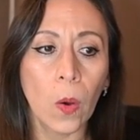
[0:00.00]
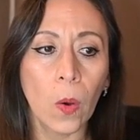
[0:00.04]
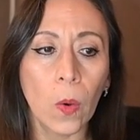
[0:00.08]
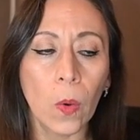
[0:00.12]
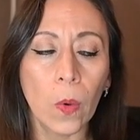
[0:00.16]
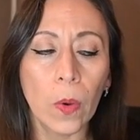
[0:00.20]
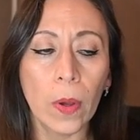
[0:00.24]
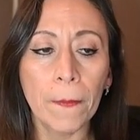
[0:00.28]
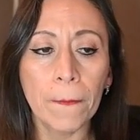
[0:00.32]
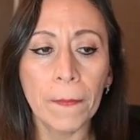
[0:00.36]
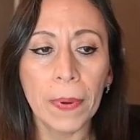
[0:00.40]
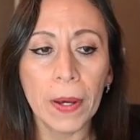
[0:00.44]

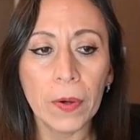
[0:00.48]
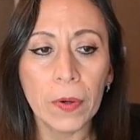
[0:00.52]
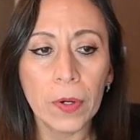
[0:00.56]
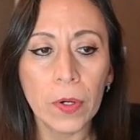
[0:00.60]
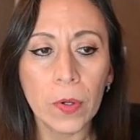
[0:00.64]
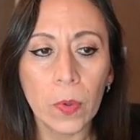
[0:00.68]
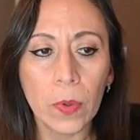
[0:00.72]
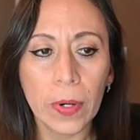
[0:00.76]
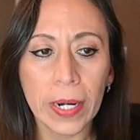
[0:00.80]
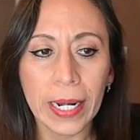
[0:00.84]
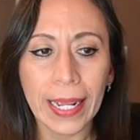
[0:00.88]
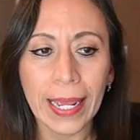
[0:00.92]
When Power
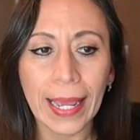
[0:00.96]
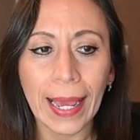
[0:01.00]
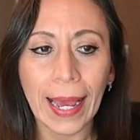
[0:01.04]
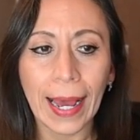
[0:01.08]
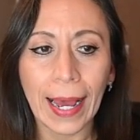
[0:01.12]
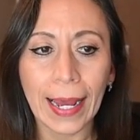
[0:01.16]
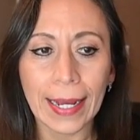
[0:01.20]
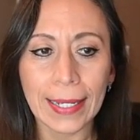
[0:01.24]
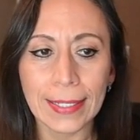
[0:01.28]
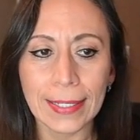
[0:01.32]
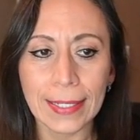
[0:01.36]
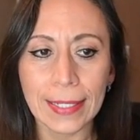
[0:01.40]
Query
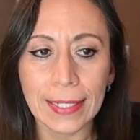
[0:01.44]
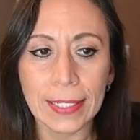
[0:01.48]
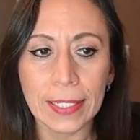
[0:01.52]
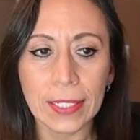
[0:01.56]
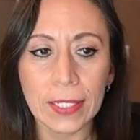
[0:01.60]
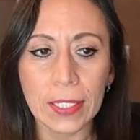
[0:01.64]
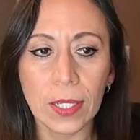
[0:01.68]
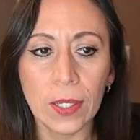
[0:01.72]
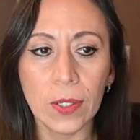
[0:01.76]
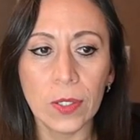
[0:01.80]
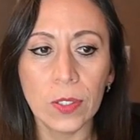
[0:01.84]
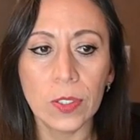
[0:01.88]

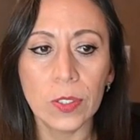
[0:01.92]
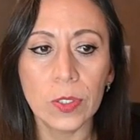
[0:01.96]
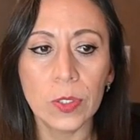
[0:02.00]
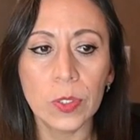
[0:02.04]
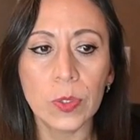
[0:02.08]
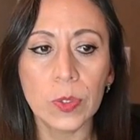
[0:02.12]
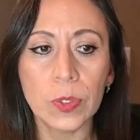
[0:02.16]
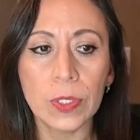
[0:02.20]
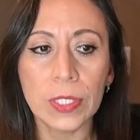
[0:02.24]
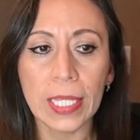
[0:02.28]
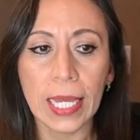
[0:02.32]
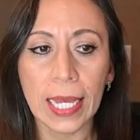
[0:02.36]
access
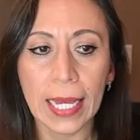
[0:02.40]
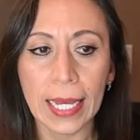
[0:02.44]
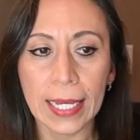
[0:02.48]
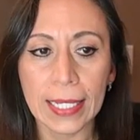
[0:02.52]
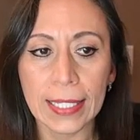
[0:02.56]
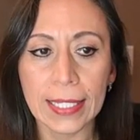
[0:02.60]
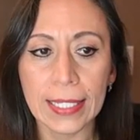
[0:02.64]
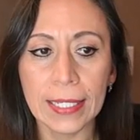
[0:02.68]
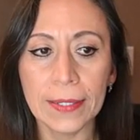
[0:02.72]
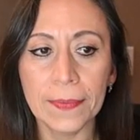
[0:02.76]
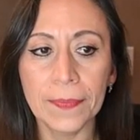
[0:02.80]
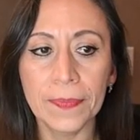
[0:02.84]
to
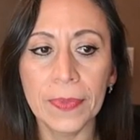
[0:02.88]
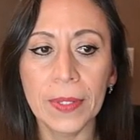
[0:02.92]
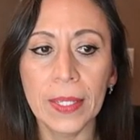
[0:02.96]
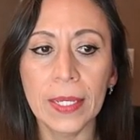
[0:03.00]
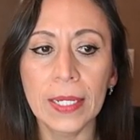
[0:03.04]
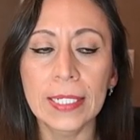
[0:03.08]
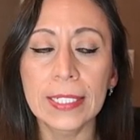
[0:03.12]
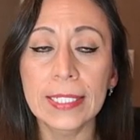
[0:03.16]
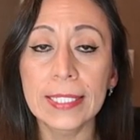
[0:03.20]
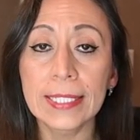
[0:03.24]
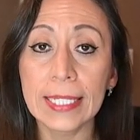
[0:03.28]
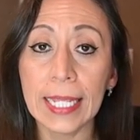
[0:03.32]
that
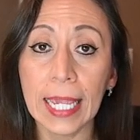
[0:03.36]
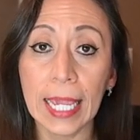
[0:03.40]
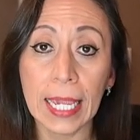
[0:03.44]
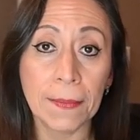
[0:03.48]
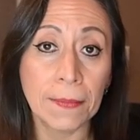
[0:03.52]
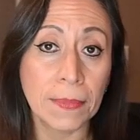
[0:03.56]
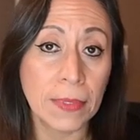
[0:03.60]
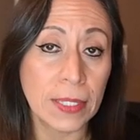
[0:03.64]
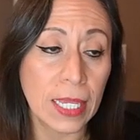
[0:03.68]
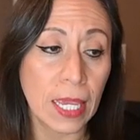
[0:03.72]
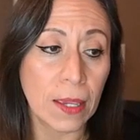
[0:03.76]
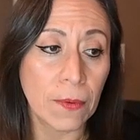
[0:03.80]

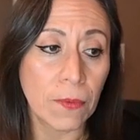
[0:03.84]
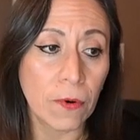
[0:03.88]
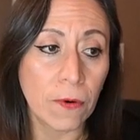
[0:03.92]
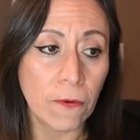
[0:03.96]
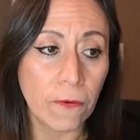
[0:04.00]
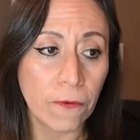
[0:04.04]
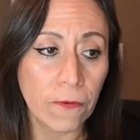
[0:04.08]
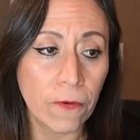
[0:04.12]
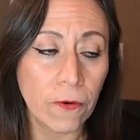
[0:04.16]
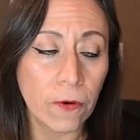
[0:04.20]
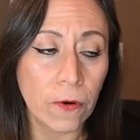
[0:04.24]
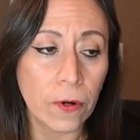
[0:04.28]
name table
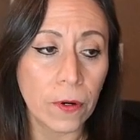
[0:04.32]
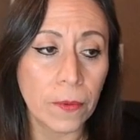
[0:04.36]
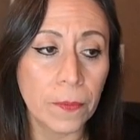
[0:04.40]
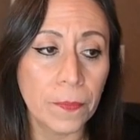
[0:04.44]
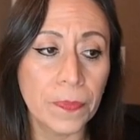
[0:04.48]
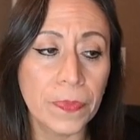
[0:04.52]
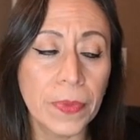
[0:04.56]
4,